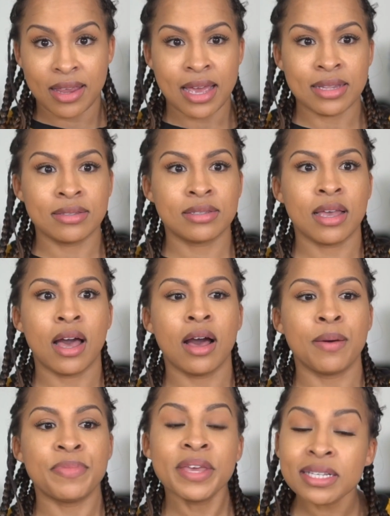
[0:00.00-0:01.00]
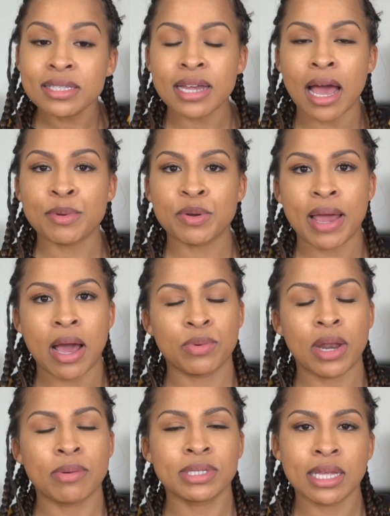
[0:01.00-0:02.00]
And this time around when
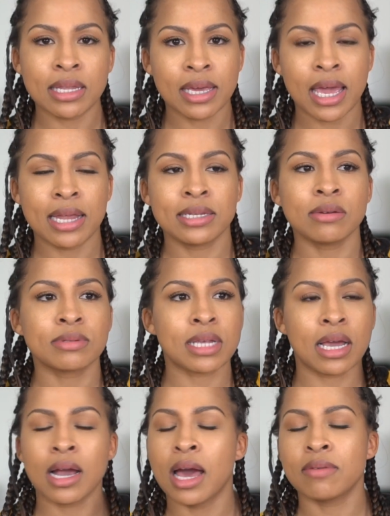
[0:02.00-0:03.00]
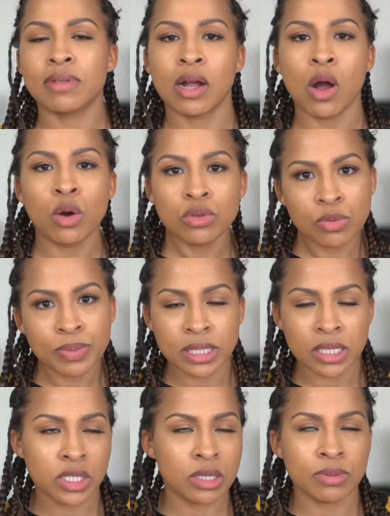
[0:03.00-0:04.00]
I was selling candy, it was like kind of like a whole new position.